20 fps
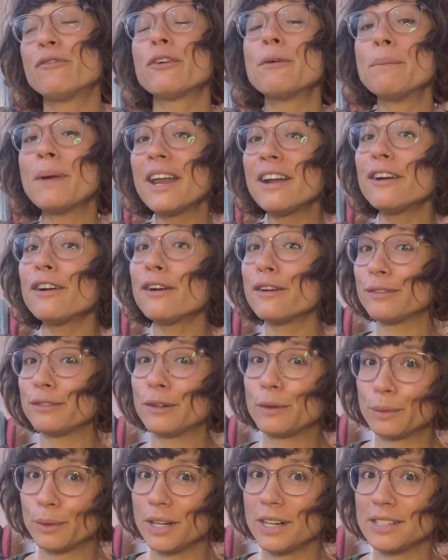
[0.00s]
for better or
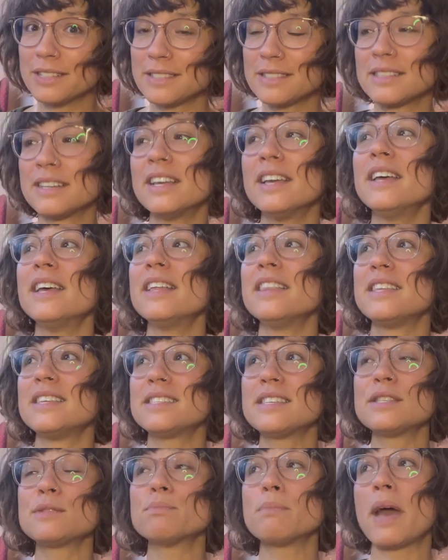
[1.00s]
for worse,
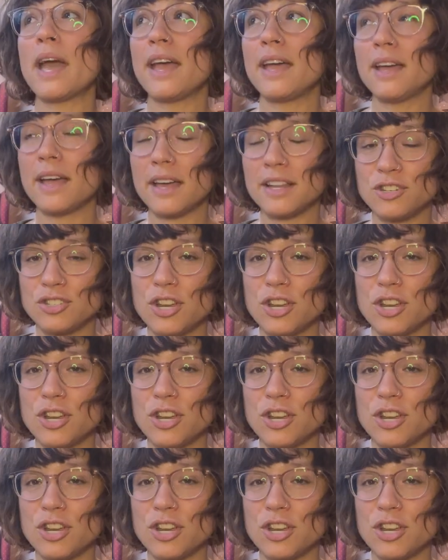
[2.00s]
this is my